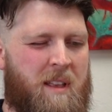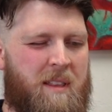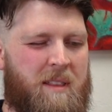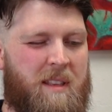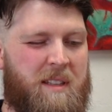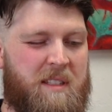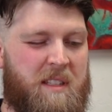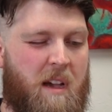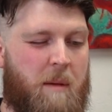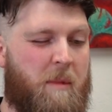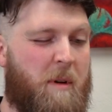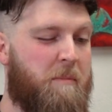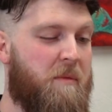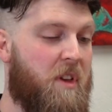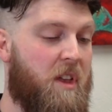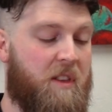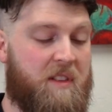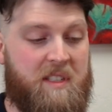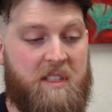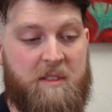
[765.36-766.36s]
This time,
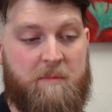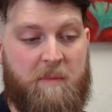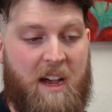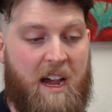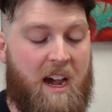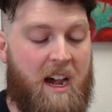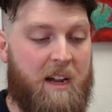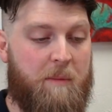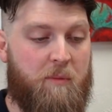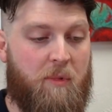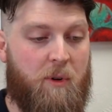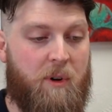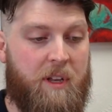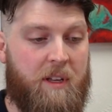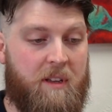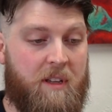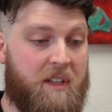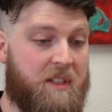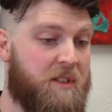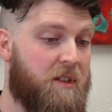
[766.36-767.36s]
since my high
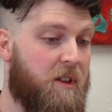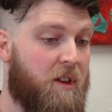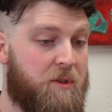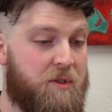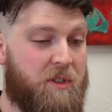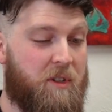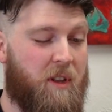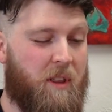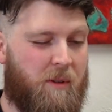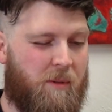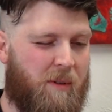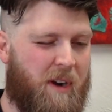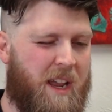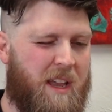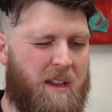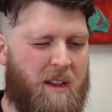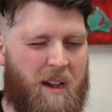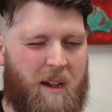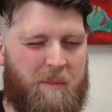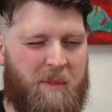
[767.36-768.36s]
point is closer to the
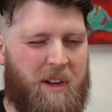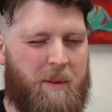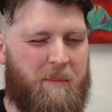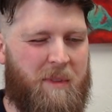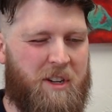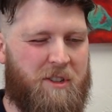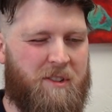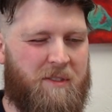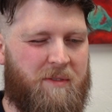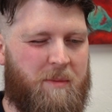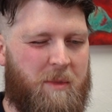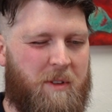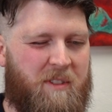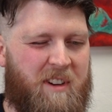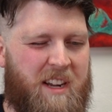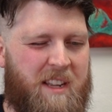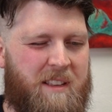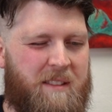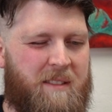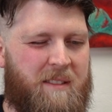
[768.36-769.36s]
right, I'm gonna measure from the
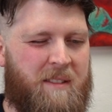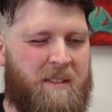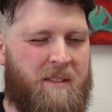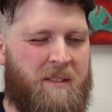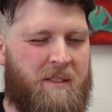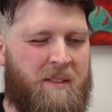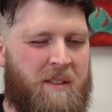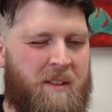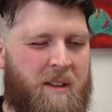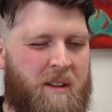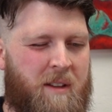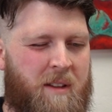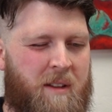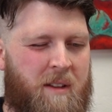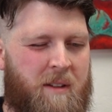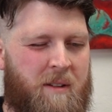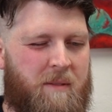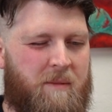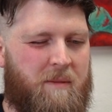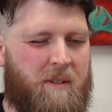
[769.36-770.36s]
right.
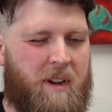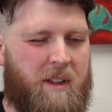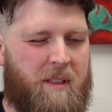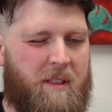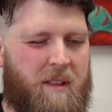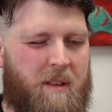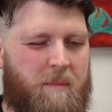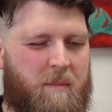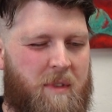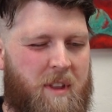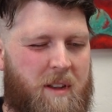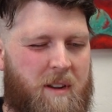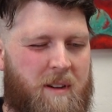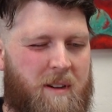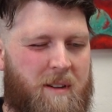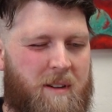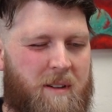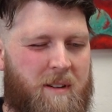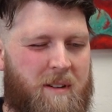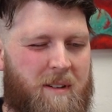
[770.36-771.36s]
Right thumb
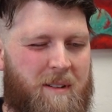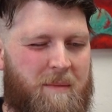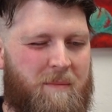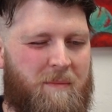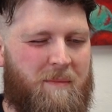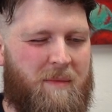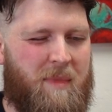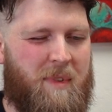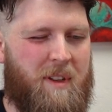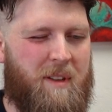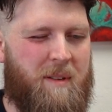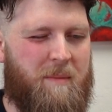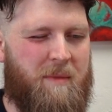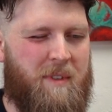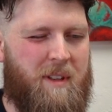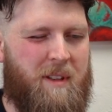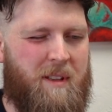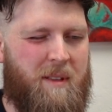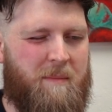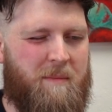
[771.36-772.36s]
there,
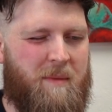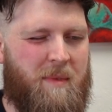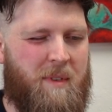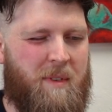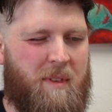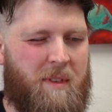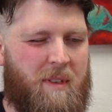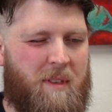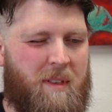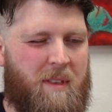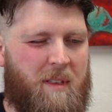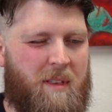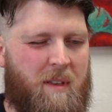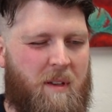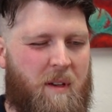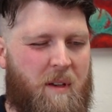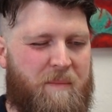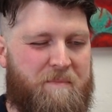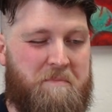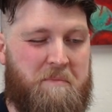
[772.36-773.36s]
thumb up.
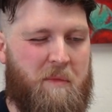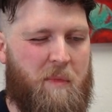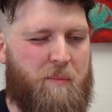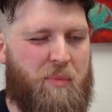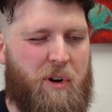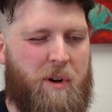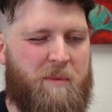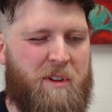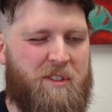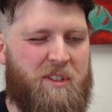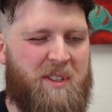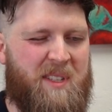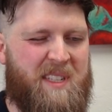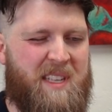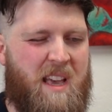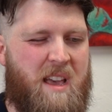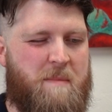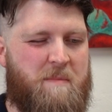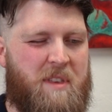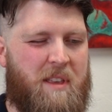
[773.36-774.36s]
Pretty much the
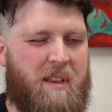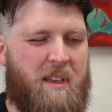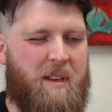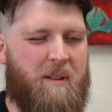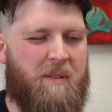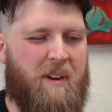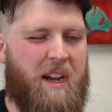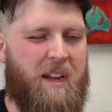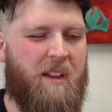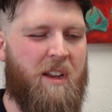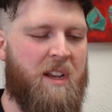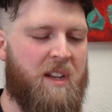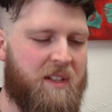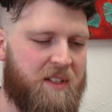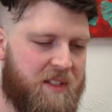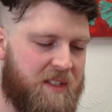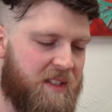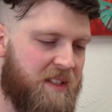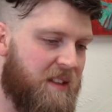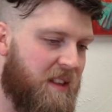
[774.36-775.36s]
same thing, right?
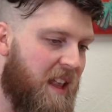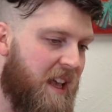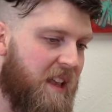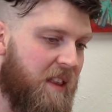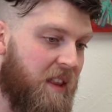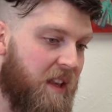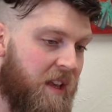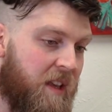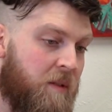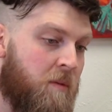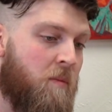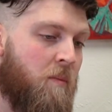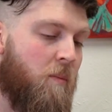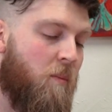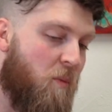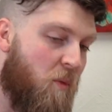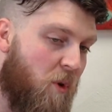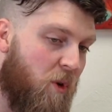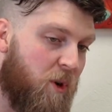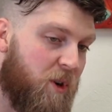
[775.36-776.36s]
Slightly
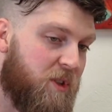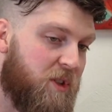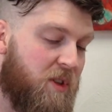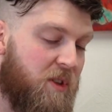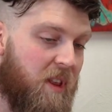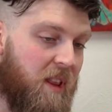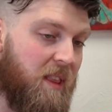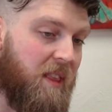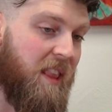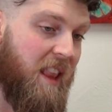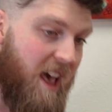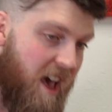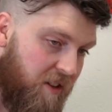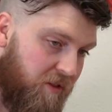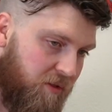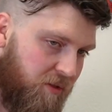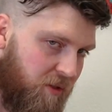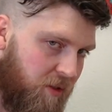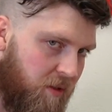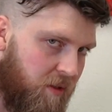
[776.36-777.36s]
more to the
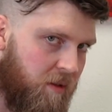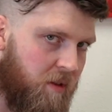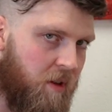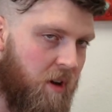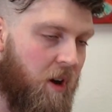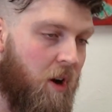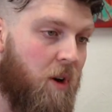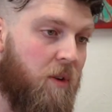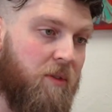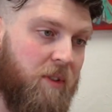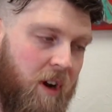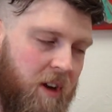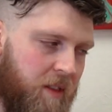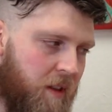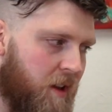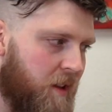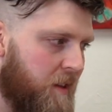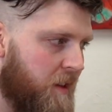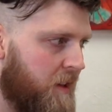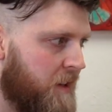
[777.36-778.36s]
left
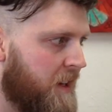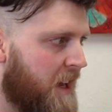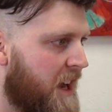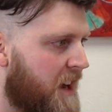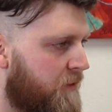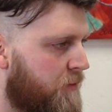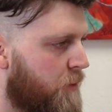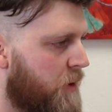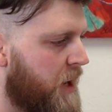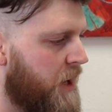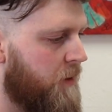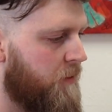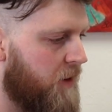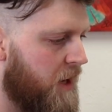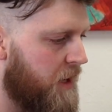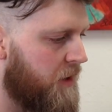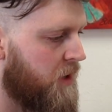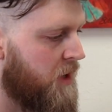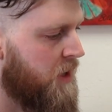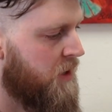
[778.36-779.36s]
than halfway,
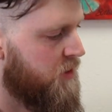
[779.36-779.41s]
right?